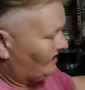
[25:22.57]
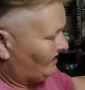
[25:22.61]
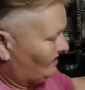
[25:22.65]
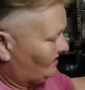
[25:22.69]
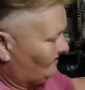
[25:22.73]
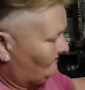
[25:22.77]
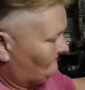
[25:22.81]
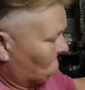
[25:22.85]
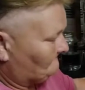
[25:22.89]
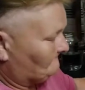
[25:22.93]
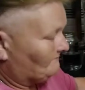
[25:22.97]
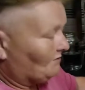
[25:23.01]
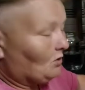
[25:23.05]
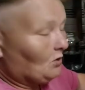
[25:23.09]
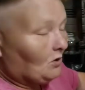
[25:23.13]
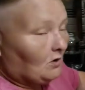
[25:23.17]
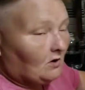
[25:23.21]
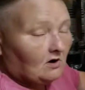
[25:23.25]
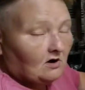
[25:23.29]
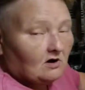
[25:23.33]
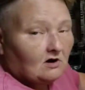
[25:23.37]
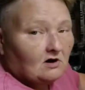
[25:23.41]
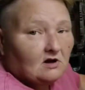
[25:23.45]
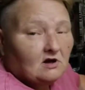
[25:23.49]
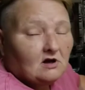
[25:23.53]
have
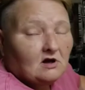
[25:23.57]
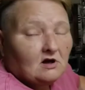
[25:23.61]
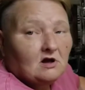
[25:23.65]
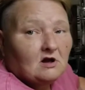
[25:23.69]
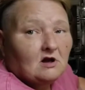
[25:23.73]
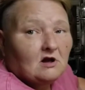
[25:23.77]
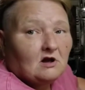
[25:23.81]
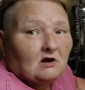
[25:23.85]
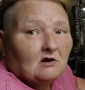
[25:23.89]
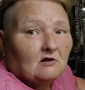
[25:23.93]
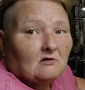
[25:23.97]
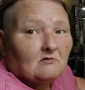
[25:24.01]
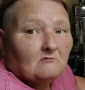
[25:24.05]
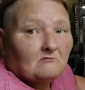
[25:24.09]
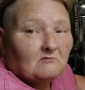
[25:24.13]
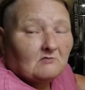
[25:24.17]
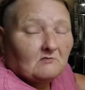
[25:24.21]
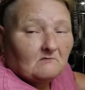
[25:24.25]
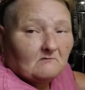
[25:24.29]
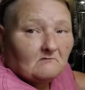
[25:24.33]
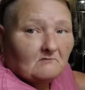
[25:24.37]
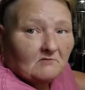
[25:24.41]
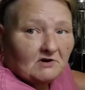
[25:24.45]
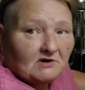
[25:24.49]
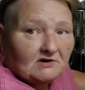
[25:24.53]
more
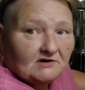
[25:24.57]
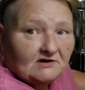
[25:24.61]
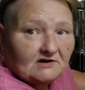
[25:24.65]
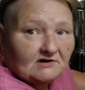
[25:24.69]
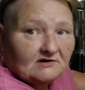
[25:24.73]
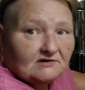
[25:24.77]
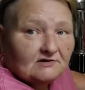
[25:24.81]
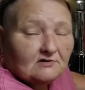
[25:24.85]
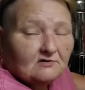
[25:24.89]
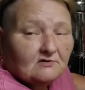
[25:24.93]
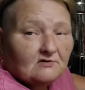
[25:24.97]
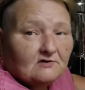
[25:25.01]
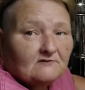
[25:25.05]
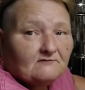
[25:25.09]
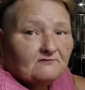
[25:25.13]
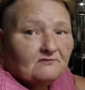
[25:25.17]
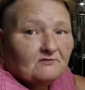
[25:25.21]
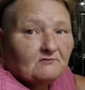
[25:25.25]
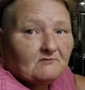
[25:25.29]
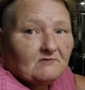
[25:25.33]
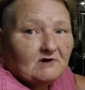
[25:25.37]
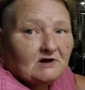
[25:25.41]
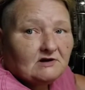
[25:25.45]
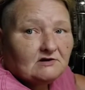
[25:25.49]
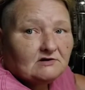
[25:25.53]
medicinal
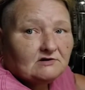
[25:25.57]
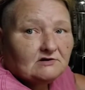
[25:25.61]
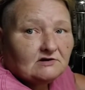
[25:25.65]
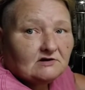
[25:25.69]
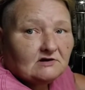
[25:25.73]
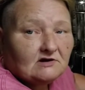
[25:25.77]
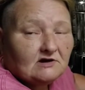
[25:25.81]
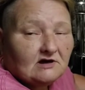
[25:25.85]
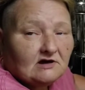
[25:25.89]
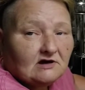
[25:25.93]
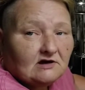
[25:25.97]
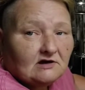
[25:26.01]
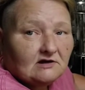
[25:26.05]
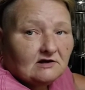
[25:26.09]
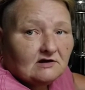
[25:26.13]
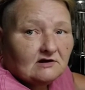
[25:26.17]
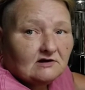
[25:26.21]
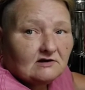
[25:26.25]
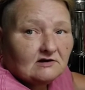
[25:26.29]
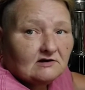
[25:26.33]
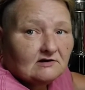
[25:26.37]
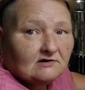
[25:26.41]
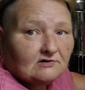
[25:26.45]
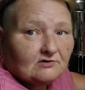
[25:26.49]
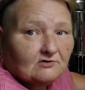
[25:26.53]
information in the
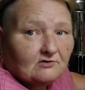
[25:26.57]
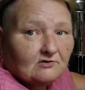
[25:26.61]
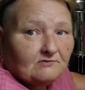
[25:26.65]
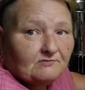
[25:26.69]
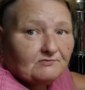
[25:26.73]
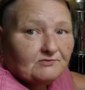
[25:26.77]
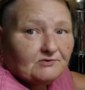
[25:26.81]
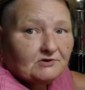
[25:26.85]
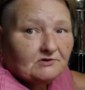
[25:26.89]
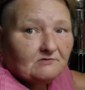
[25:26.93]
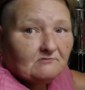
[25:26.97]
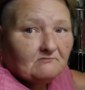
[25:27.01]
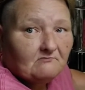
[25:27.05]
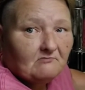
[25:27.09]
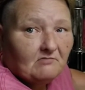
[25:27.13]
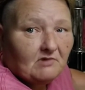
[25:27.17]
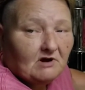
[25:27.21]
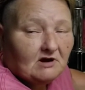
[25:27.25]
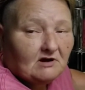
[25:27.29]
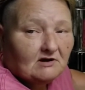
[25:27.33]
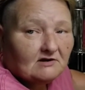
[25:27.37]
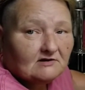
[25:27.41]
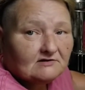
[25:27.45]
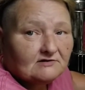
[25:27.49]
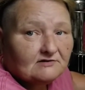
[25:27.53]
description
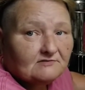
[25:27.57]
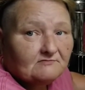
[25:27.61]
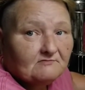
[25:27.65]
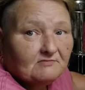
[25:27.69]
box